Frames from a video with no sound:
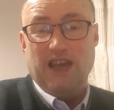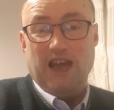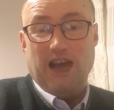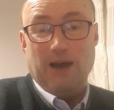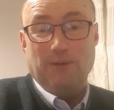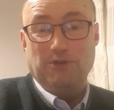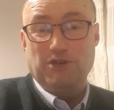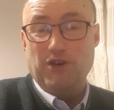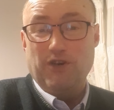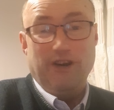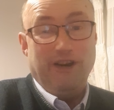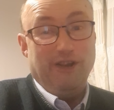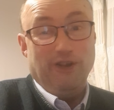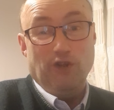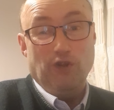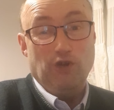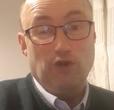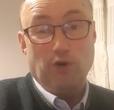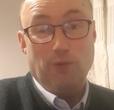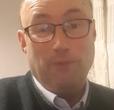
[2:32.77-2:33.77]
I'm sure it'll
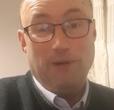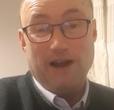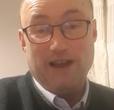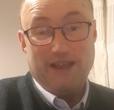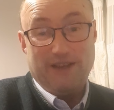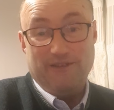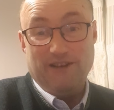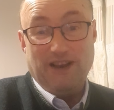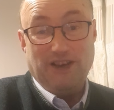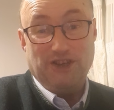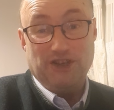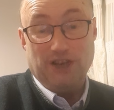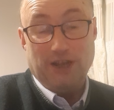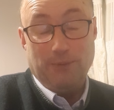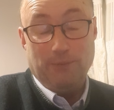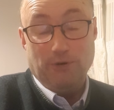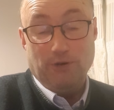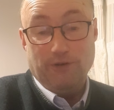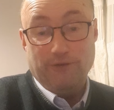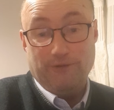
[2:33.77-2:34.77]
all come back eventually,
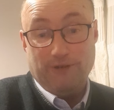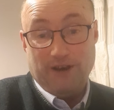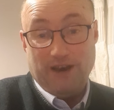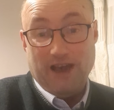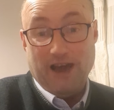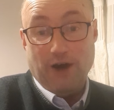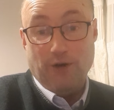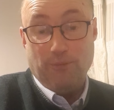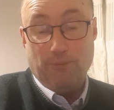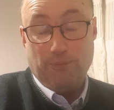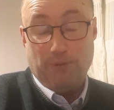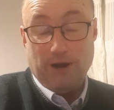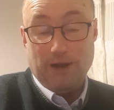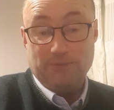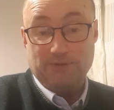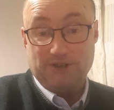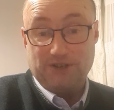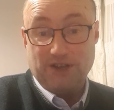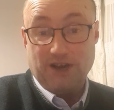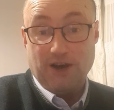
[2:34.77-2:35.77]
but for now,
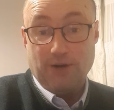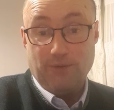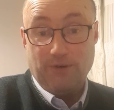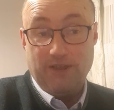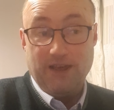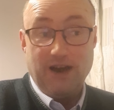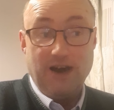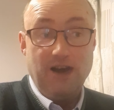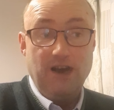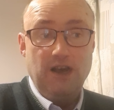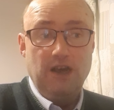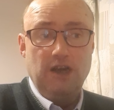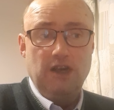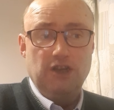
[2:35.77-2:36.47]
perhaps start with that.